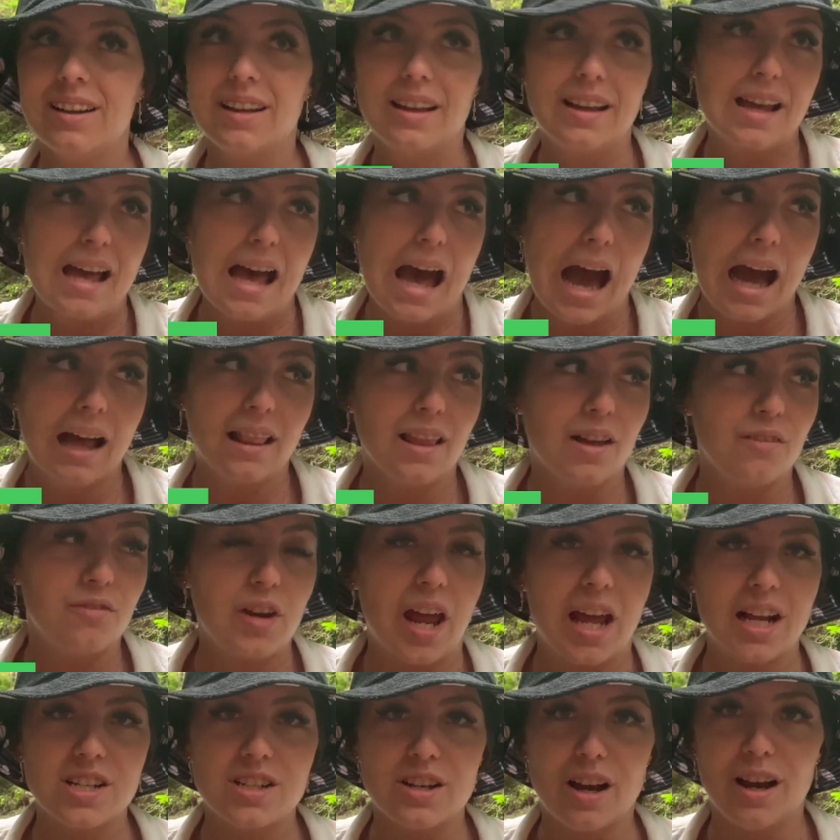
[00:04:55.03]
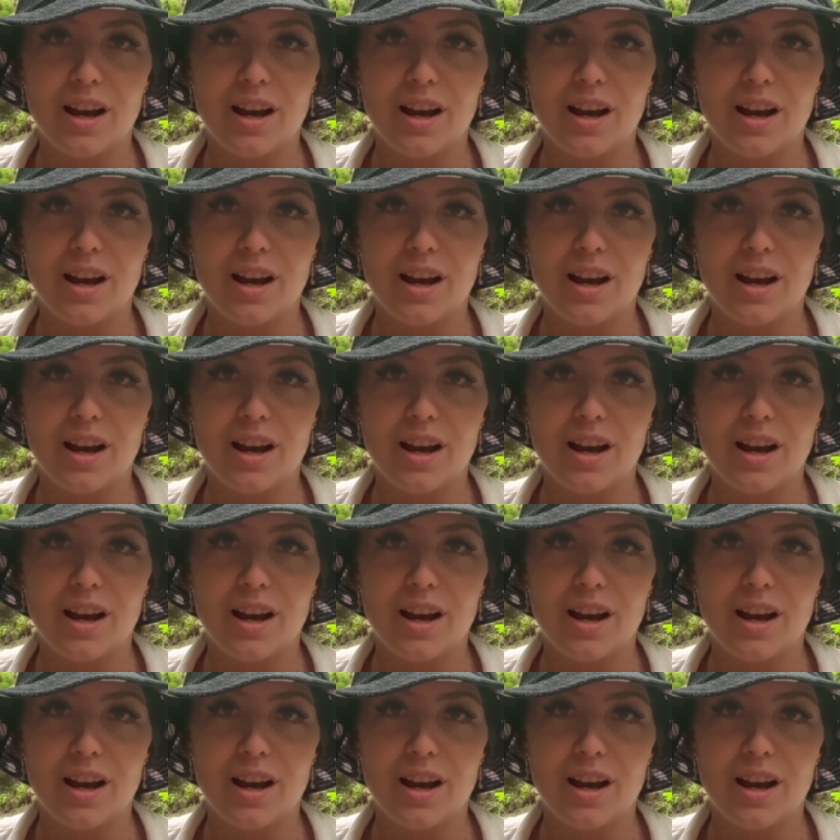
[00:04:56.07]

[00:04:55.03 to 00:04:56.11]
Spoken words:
I love nature